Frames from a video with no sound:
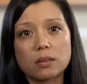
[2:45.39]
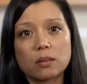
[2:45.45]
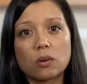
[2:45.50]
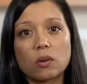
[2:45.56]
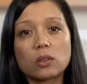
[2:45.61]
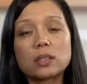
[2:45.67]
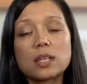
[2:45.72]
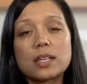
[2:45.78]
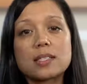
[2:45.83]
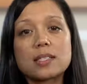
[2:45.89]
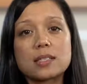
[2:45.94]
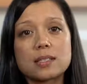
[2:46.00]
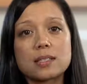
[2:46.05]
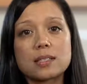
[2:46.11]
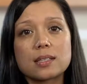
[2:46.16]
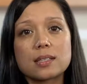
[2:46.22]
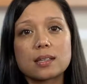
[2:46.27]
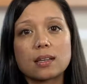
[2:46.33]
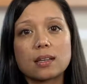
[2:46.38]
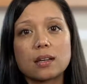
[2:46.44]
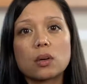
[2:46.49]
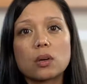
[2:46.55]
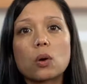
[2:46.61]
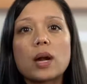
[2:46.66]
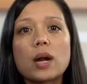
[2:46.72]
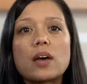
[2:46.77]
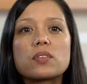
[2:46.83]
or license,
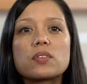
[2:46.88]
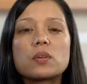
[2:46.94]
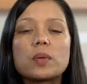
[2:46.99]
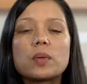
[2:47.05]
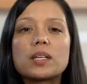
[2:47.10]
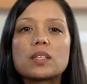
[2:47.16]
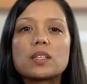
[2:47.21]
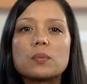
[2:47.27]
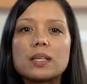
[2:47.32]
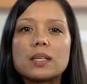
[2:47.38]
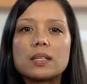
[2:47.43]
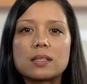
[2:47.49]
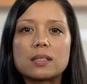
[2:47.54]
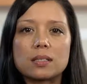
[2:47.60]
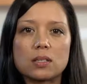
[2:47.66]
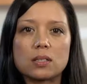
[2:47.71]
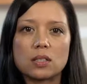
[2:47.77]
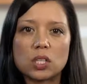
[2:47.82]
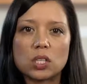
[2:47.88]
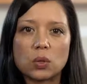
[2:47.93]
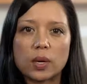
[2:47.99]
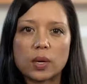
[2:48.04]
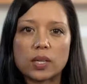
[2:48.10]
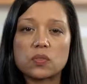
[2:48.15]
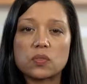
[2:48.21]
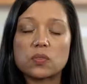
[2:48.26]
or having been admitted into the U.S.